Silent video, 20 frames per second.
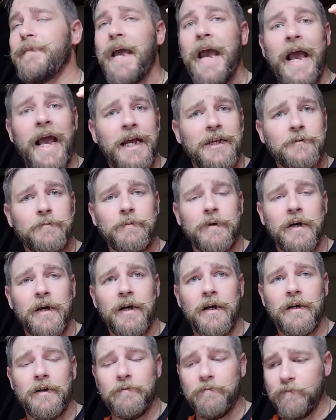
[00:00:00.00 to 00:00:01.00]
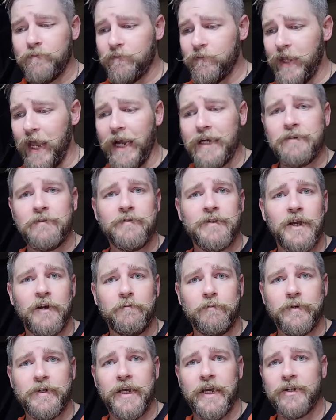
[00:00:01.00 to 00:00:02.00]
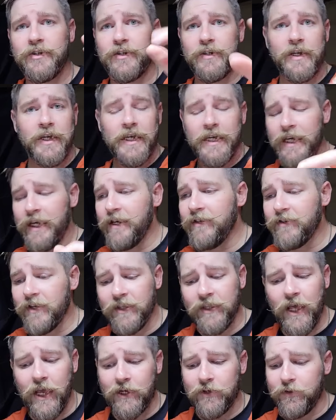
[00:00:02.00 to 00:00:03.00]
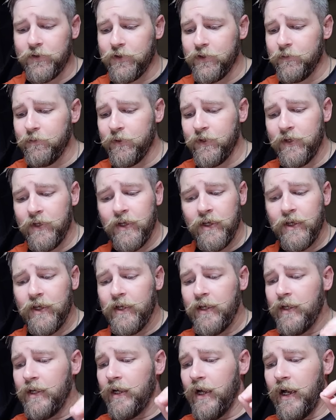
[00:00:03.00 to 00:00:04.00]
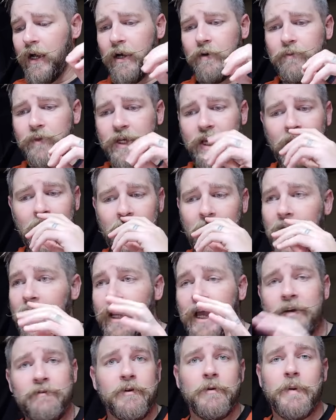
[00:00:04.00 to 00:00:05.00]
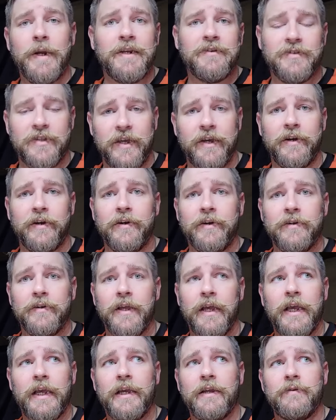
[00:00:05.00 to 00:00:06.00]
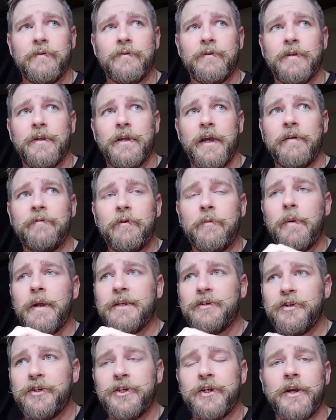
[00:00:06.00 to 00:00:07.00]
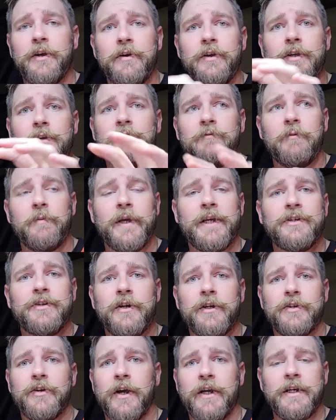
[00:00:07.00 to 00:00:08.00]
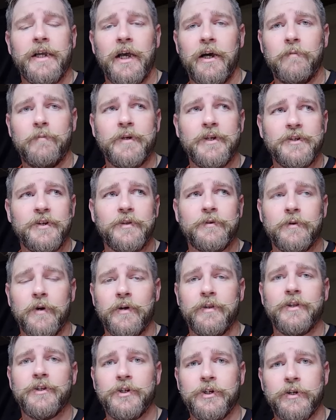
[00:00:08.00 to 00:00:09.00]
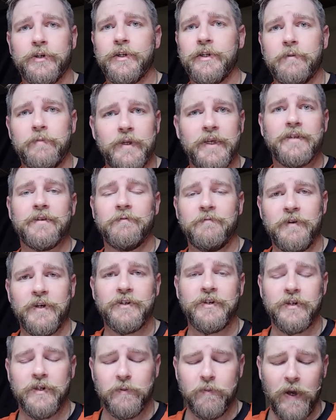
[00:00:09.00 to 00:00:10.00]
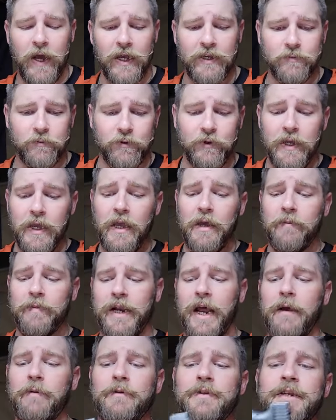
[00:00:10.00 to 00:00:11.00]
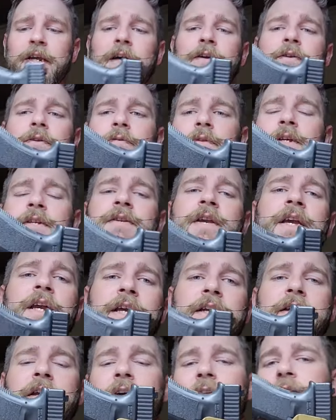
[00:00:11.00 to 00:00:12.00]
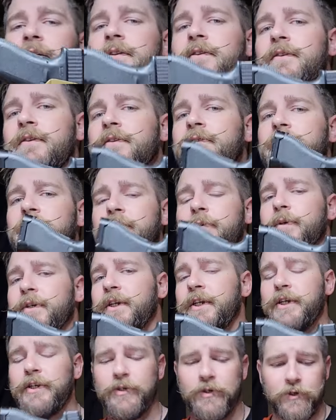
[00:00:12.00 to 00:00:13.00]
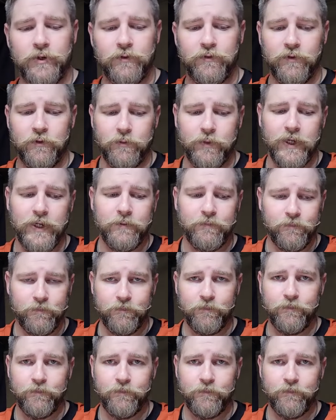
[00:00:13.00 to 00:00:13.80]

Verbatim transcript: ASP, uh, Active Self Protection, he's in that group. Um, the guy, everybody's there. And everybody's sharing information and trying to help each other on this journey to be as efficient as possible. But I will tell you, this handgun conceals under a t-shirt for me.